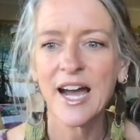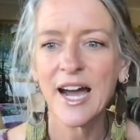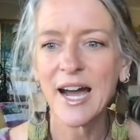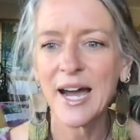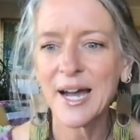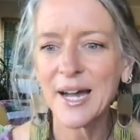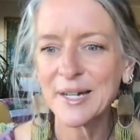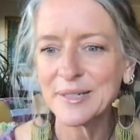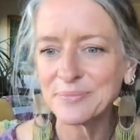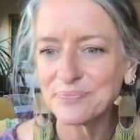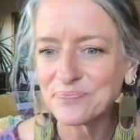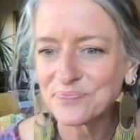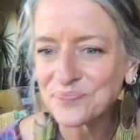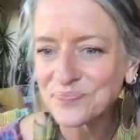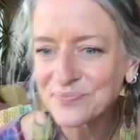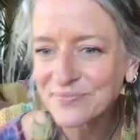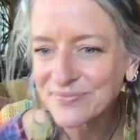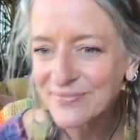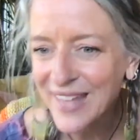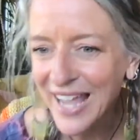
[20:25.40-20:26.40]
Um,
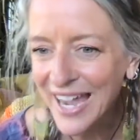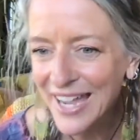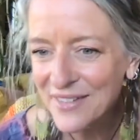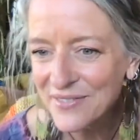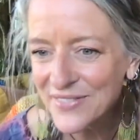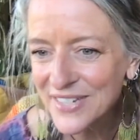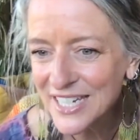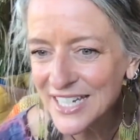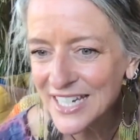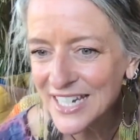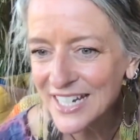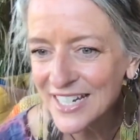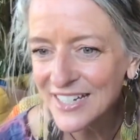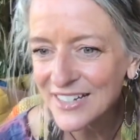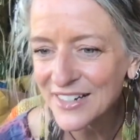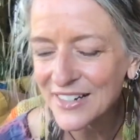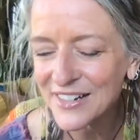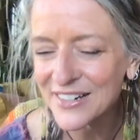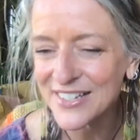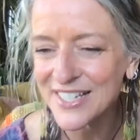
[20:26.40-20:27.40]
hi Via,
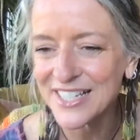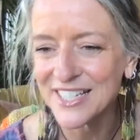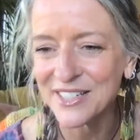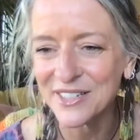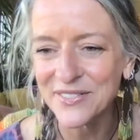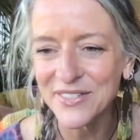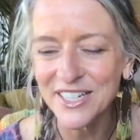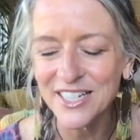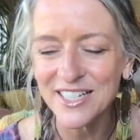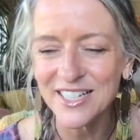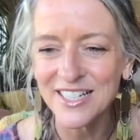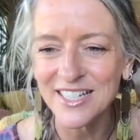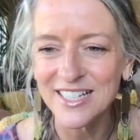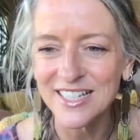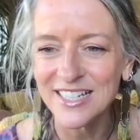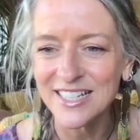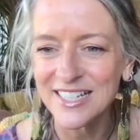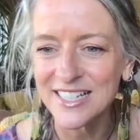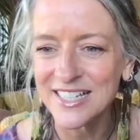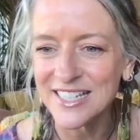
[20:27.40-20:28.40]
Oh, Sylvia
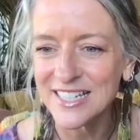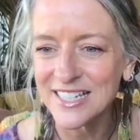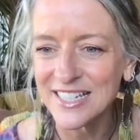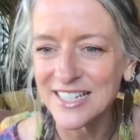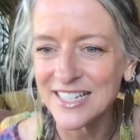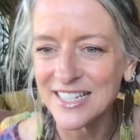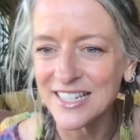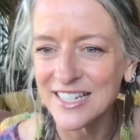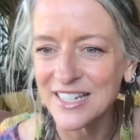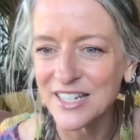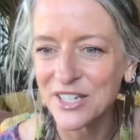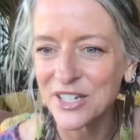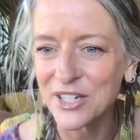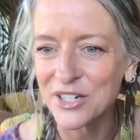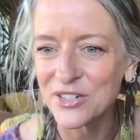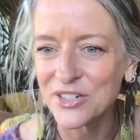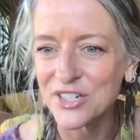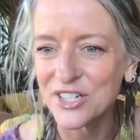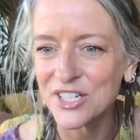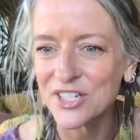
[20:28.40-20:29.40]
is in the
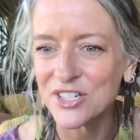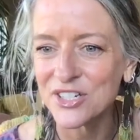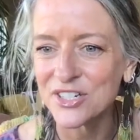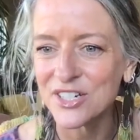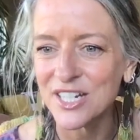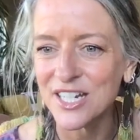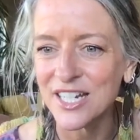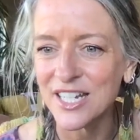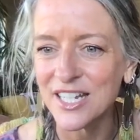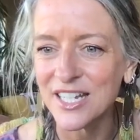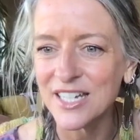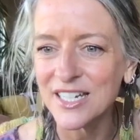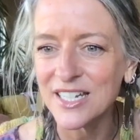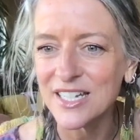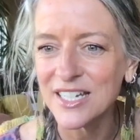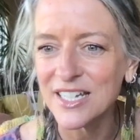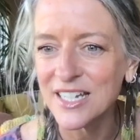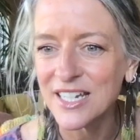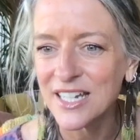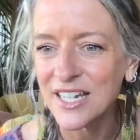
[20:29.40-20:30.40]
coaching training.
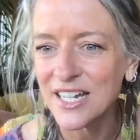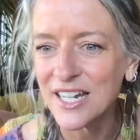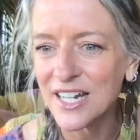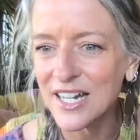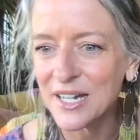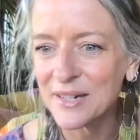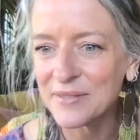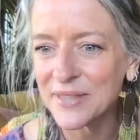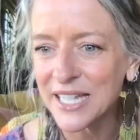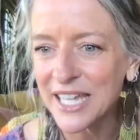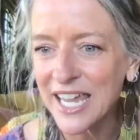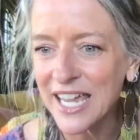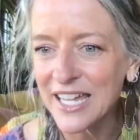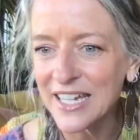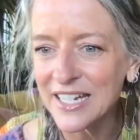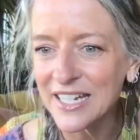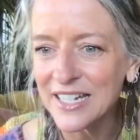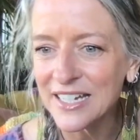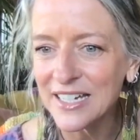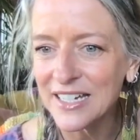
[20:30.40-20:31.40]
Um,
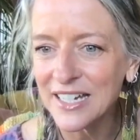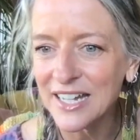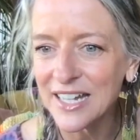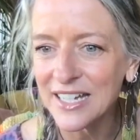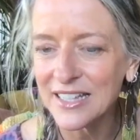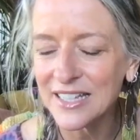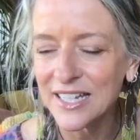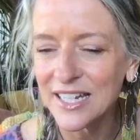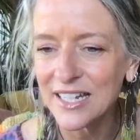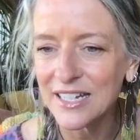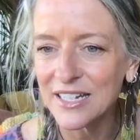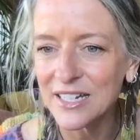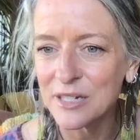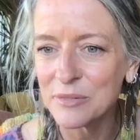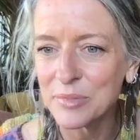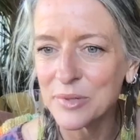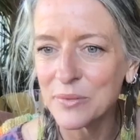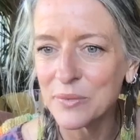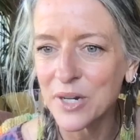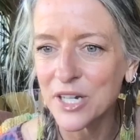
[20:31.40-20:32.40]
Leanna, hi Leanna,
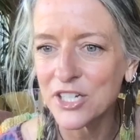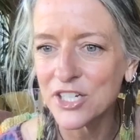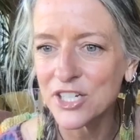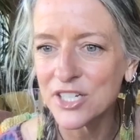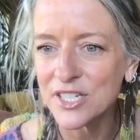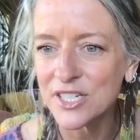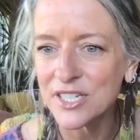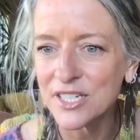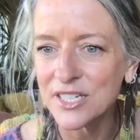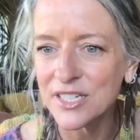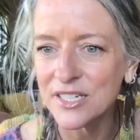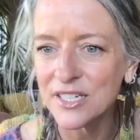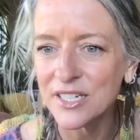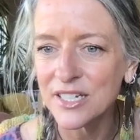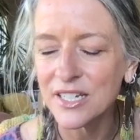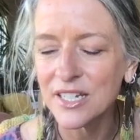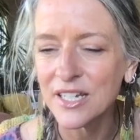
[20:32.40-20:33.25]
up in Washington.